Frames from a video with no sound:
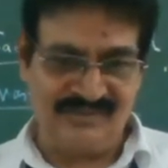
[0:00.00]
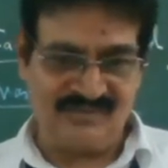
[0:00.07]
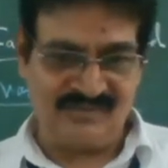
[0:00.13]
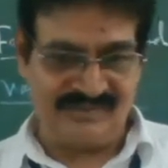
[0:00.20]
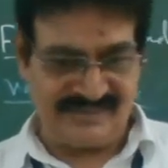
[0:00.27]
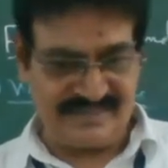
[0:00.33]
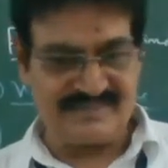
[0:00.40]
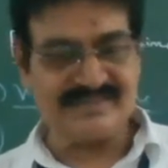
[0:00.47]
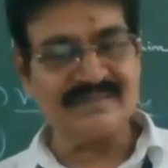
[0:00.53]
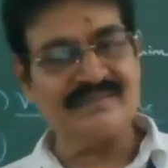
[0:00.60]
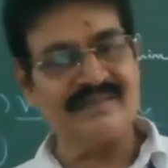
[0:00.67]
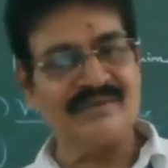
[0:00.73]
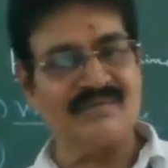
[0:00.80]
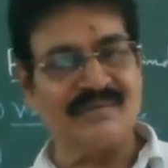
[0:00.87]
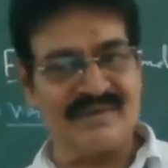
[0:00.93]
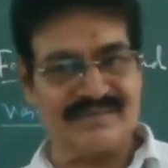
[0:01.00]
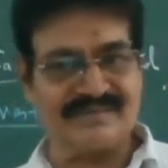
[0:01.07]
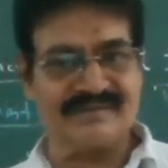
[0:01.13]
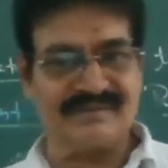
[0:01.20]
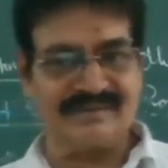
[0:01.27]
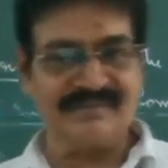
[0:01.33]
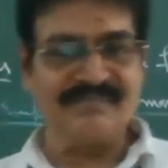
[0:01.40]
So this was
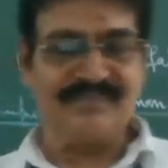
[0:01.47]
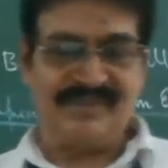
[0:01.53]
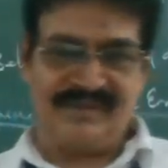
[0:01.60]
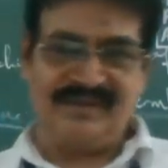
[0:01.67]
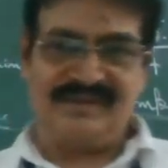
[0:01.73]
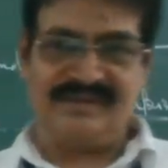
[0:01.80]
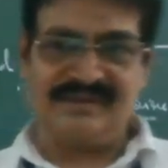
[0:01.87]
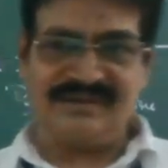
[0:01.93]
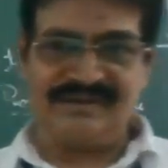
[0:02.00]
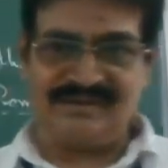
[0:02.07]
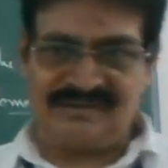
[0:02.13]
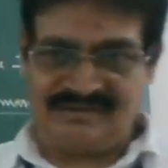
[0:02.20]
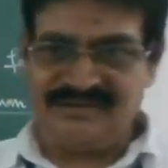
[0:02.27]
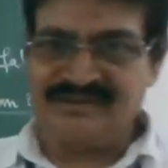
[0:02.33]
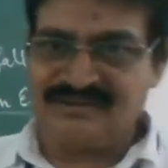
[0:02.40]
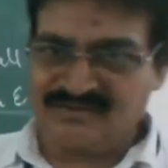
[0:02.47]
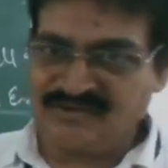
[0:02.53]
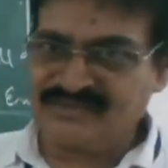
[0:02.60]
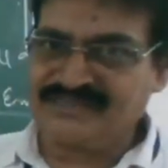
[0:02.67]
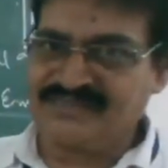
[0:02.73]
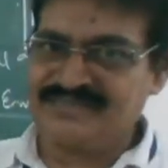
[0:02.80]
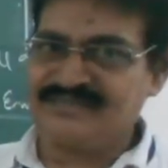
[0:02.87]
the
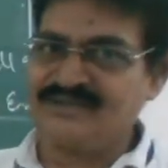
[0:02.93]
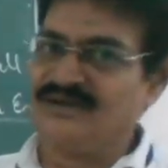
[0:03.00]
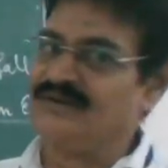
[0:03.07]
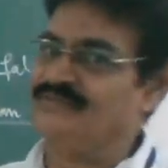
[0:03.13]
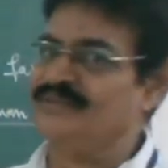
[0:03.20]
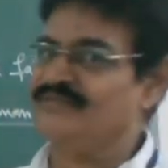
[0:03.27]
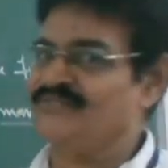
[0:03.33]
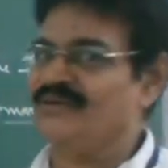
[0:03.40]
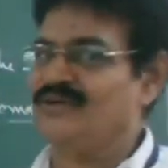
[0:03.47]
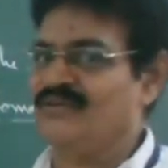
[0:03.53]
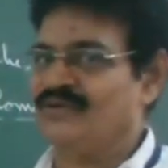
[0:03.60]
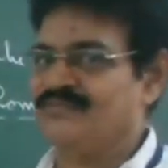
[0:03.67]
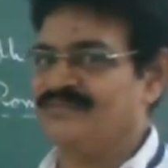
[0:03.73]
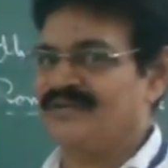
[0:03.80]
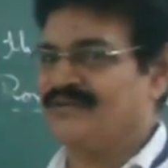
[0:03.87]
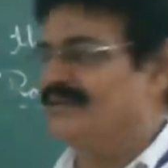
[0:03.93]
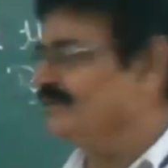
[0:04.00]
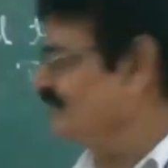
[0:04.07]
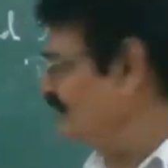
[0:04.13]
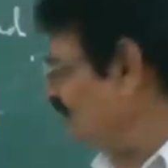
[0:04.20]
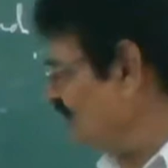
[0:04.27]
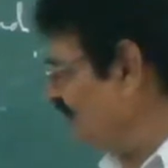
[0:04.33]
causes of the fall of the.
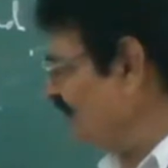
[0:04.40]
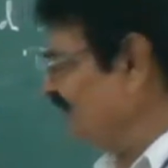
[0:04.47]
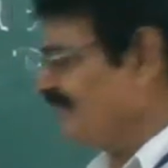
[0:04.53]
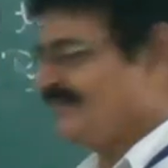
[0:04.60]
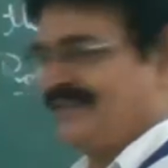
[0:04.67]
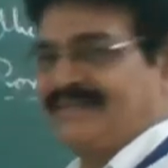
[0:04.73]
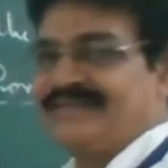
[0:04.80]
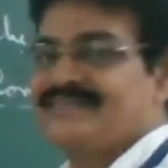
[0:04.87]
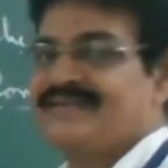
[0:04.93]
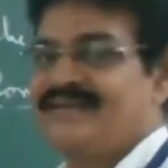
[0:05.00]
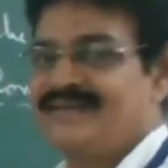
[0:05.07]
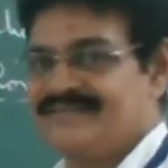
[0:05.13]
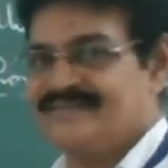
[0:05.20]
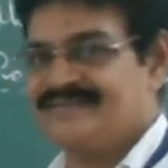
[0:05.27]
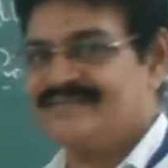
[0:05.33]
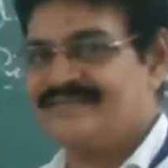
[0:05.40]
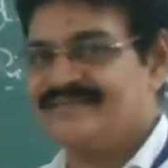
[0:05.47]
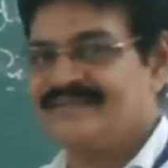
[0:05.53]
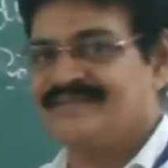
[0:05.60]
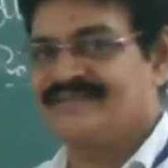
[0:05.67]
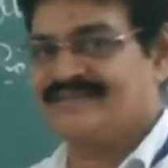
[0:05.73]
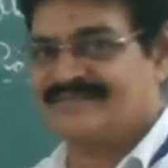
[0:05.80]
To show the many challenges
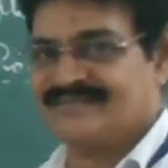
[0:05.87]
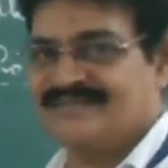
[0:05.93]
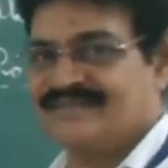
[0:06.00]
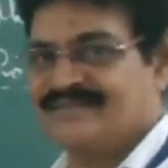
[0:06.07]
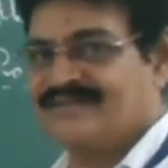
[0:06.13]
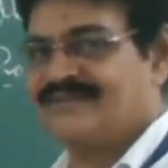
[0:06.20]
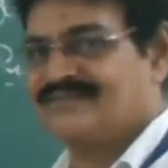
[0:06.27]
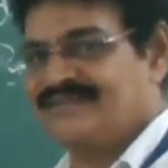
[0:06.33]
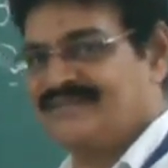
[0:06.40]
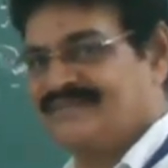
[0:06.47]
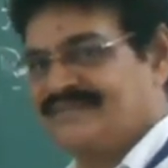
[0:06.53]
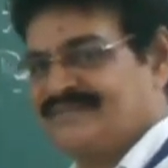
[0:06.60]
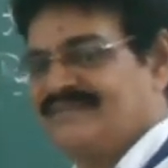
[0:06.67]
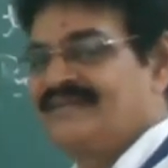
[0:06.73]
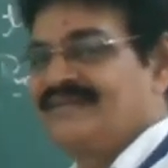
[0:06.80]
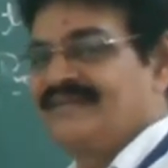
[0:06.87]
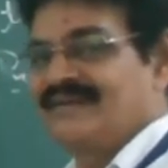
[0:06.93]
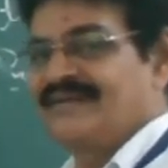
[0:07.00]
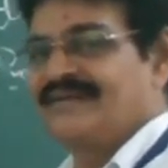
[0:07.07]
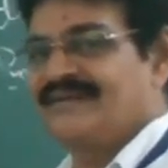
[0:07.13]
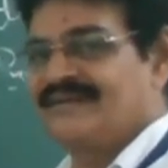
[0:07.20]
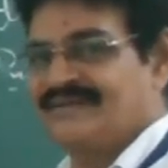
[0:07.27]
the central authority
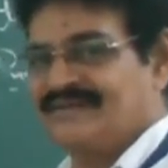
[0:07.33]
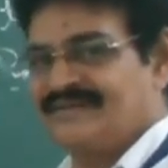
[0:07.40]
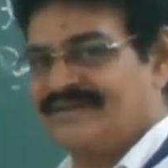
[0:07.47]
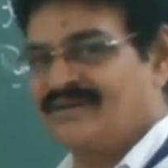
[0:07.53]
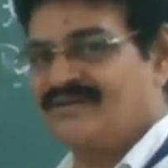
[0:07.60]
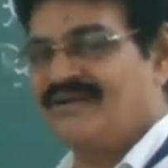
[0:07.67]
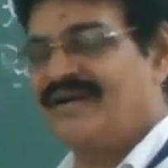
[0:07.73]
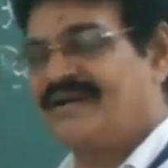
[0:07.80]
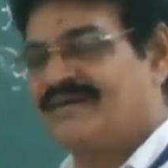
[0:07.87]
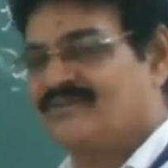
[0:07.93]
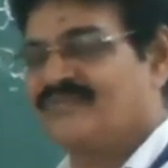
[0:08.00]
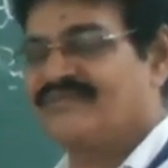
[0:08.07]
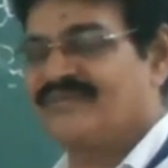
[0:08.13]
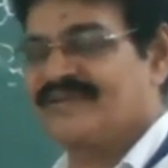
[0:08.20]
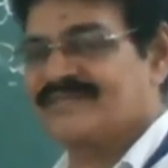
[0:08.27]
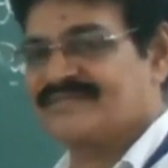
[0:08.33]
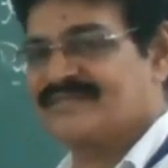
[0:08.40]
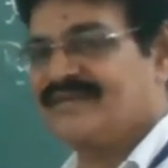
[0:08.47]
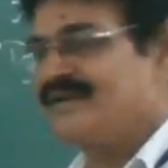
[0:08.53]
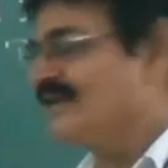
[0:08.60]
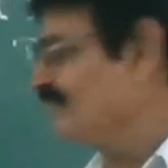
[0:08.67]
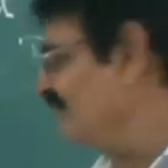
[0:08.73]
now had to face
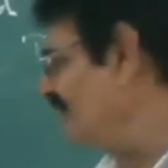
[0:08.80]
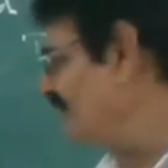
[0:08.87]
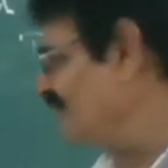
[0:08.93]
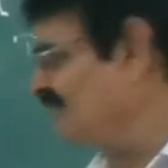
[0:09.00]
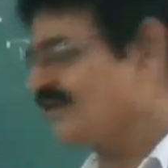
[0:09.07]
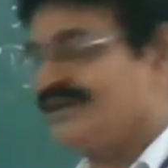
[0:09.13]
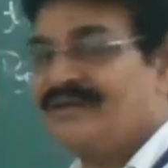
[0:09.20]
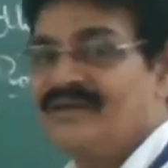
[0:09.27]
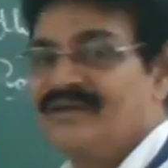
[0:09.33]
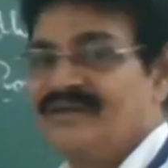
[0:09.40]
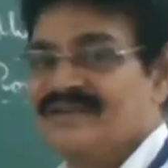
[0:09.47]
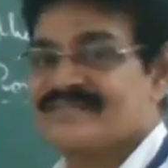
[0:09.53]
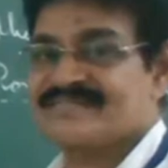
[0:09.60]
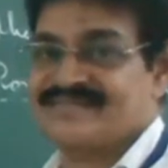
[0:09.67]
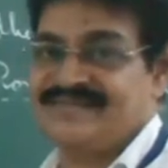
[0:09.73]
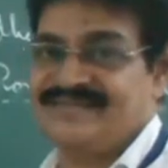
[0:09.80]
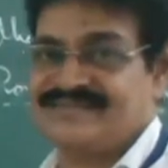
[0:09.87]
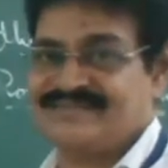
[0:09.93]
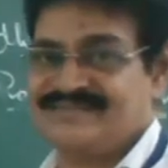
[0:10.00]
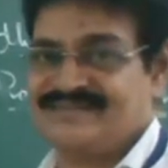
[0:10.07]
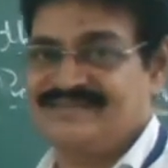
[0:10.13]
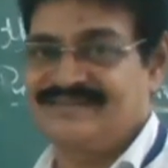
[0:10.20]
from the
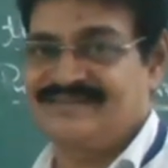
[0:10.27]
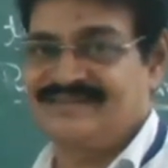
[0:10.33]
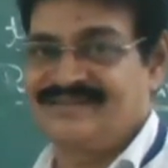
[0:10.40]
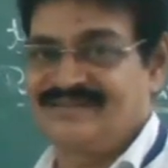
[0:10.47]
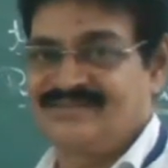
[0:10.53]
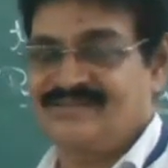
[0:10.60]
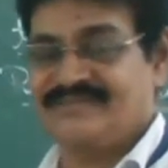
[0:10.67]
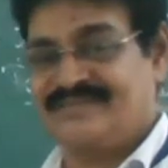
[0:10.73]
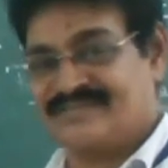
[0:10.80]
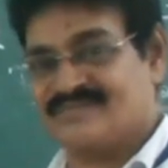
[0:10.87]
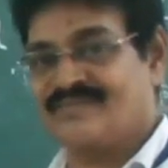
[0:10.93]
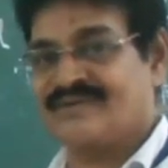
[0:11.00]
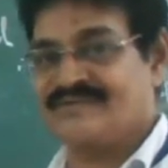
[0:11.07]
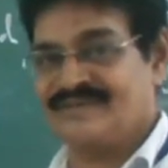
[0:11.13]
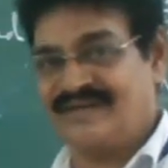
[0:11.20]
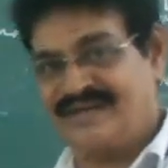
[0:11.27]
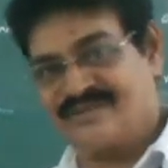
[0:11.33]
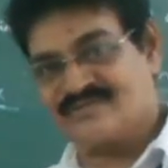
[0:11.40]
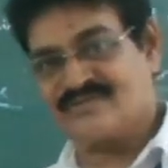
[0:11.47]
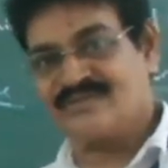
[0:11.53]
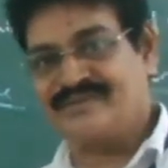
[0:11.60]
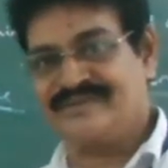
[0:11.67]
states. So this was
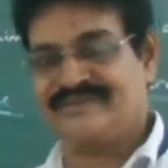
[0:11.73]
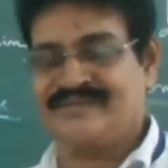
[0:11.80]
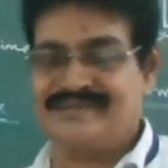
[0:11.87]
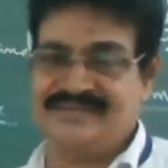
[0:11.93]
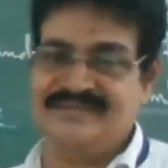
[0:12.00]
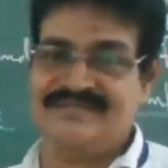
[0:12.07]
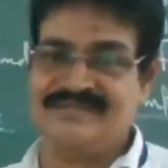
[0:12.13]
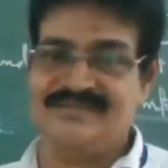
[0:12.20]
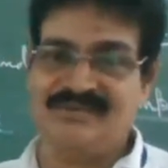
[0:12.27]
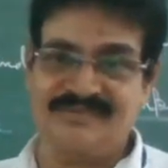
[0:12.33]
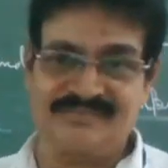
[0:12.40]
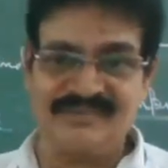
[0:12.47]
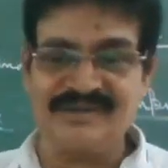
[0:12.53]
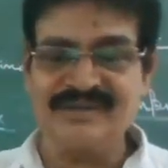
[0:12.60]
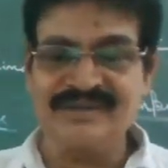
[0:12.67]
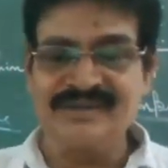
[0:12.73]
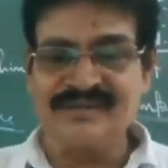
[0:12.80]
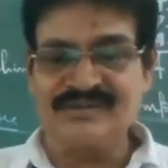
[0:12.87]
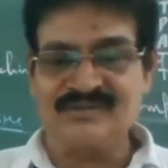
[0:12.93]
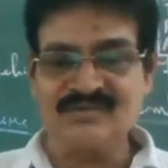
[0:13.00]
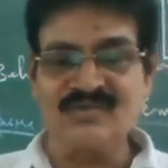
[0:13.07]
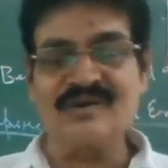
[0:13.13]
also a tendency of the
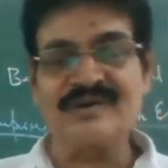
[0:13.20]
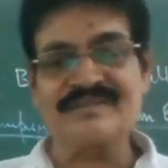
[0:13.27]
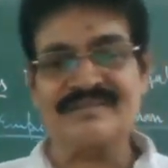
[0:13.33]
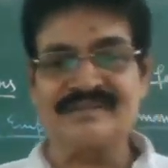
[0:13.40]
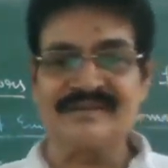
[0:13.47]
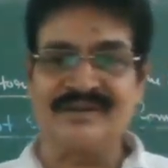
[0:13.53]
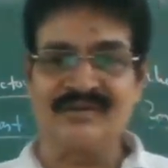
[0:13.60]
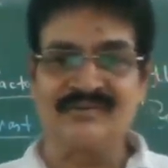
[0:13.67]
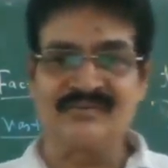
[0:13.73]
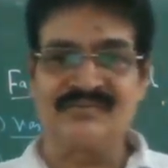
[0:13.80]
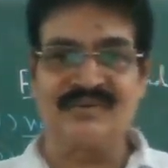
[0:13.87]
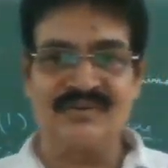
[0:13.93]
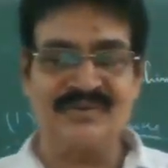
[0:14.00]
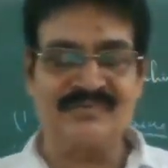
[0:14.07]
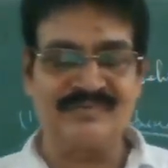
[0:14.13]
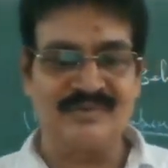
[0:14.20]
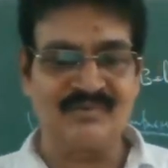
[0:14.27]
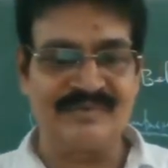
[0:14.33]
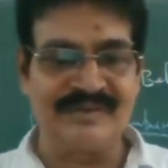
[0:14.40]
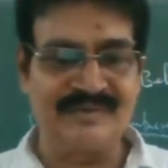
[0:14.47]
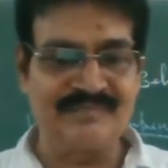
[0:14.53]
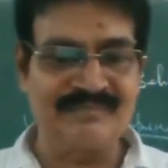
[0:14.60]
towards the downfall of the
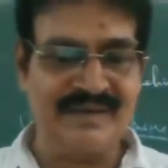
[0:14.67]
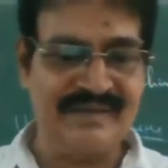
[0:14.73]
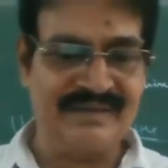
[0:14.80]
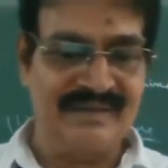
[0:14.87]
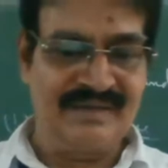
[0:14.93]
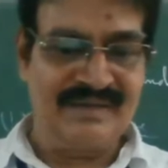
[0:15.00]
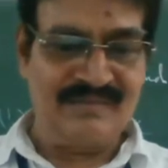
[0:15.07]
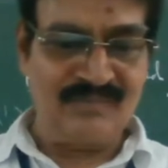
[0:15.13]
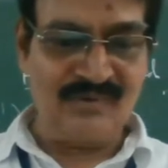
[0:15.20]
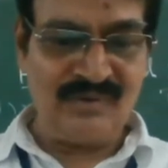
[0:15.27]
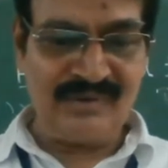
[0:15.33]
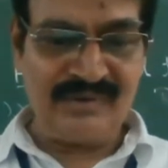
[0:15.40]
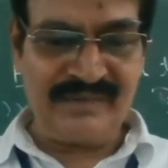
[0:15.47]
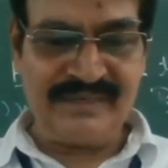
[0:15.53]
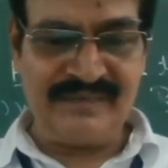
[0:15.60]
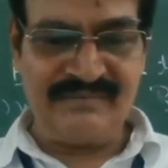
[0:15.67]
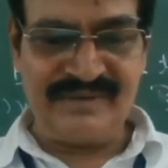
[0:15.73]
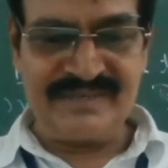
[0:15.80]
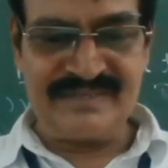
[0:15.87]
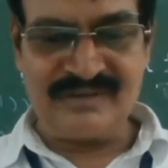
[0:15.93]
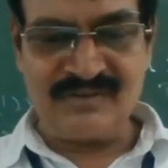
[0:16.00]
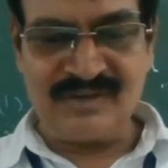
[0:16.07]
Roman Empire. More
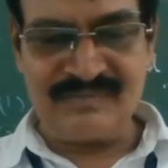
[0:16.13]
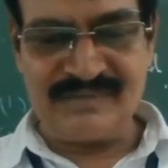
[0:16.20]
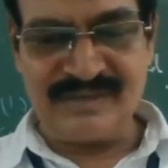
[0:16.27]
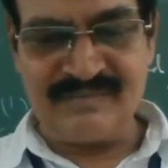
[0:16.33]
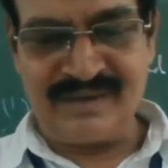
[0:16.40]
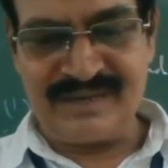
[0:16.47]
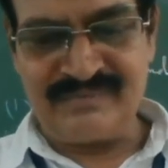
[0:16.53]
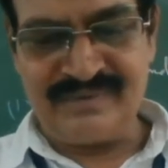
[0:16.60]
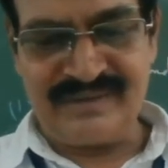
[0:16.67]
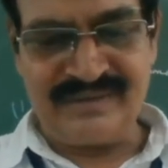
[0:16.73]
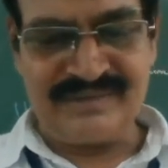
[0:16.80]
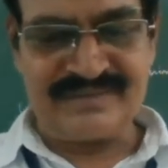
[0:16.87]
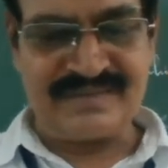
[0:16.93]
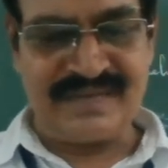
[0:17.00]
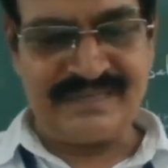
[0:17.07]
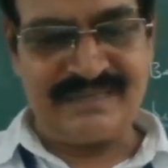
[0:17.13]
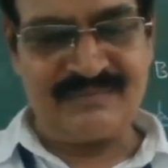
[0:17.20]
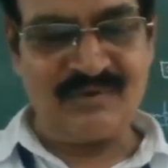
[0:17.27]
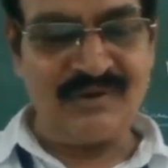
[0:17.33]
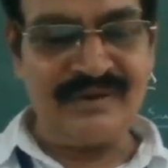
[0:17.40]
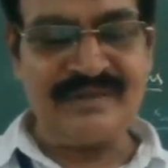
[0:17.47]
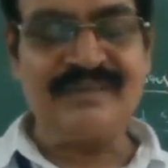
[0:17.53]
invasion of the barbarians. I have
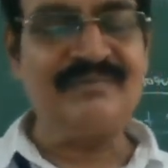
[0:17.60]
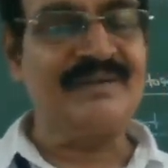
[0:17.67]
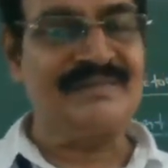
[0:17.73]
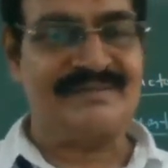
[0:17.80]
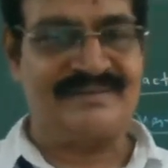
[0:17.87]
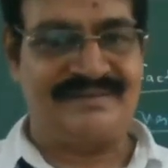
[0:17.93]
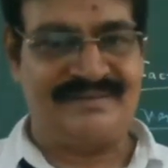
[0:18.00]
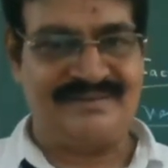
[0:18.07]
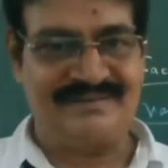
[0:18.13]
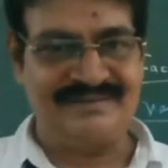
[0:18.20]
already mentioned.